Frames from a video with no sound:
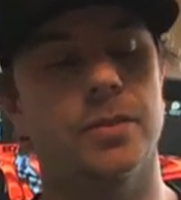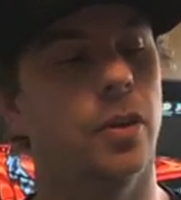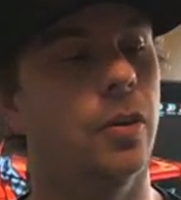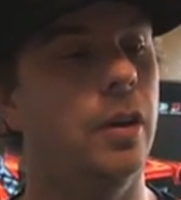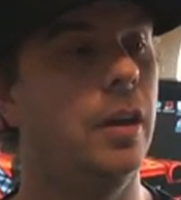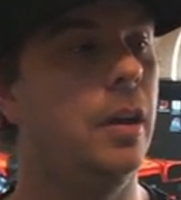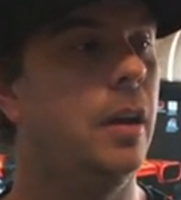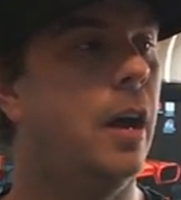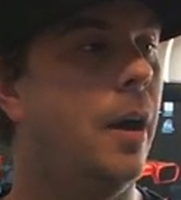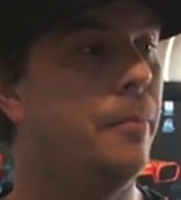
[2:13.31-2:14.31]
So
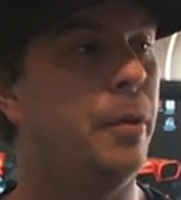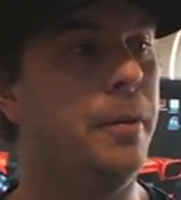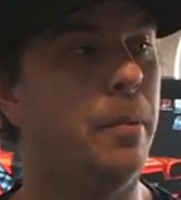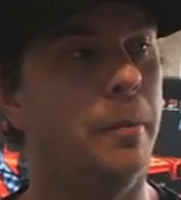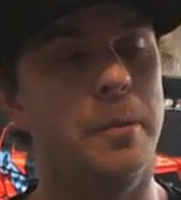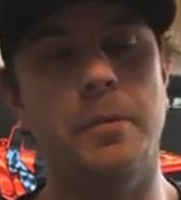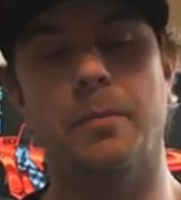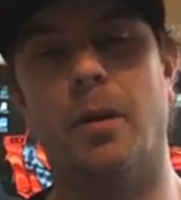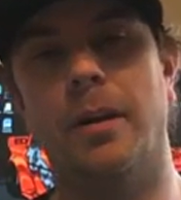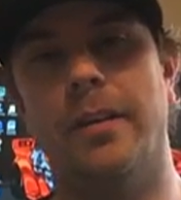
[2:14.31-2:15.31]
I'm pretty pumped to
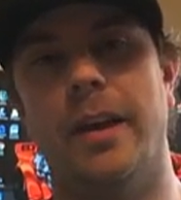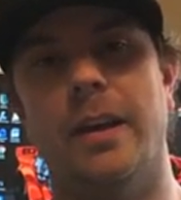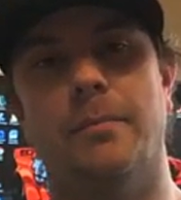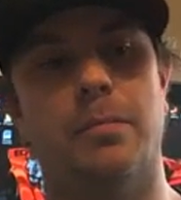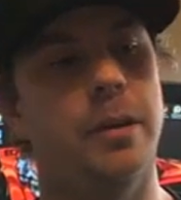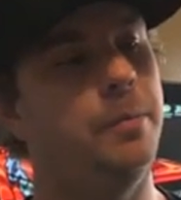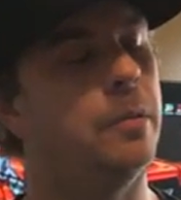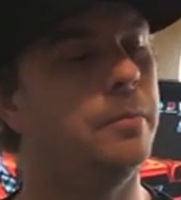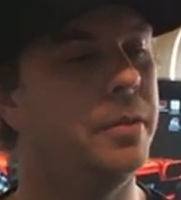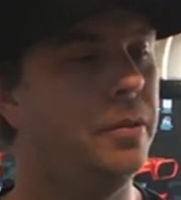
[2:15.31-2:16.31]
be a part of that. I'm pretty
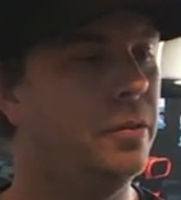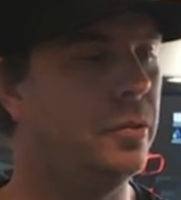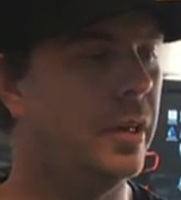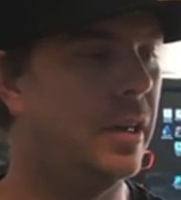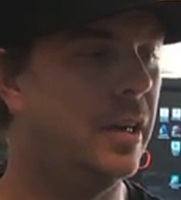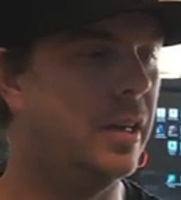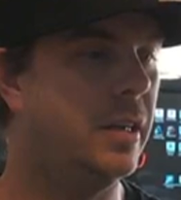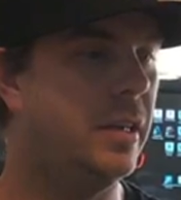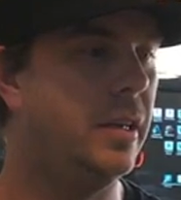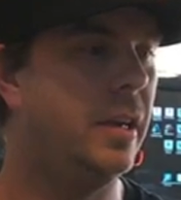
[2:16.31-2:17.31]
pumped
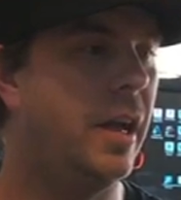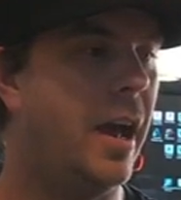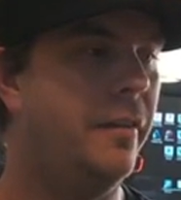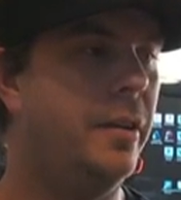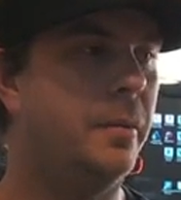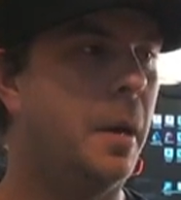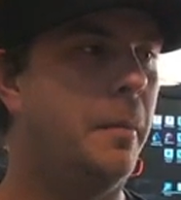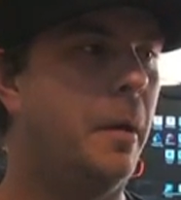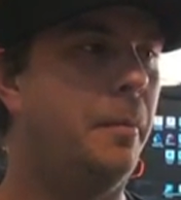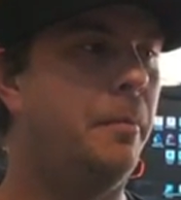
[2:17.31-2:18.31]
to have him
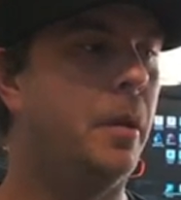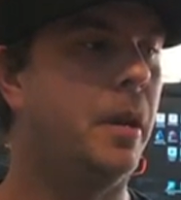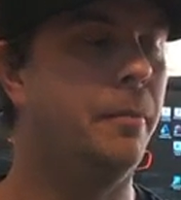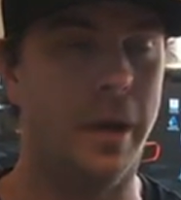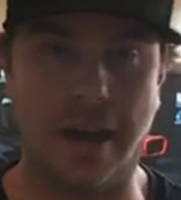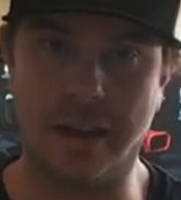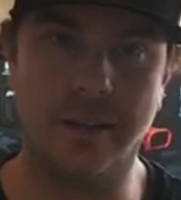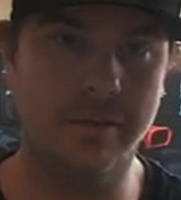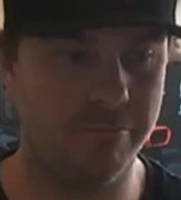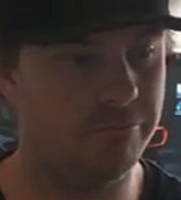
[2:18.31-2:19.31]
come back
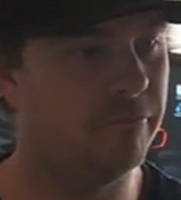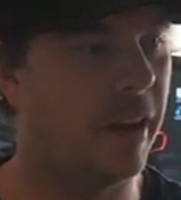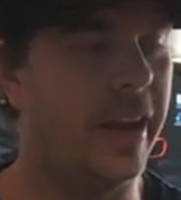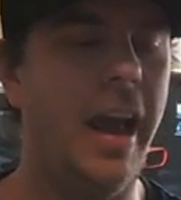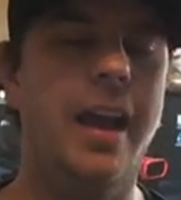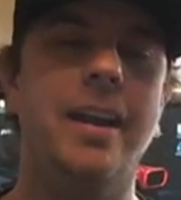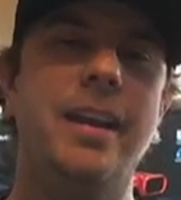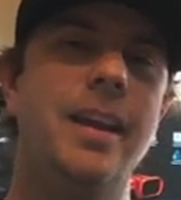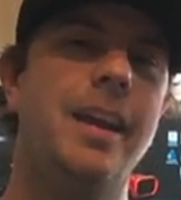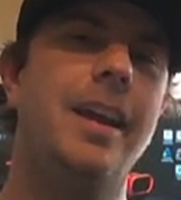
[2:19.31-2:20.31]
again.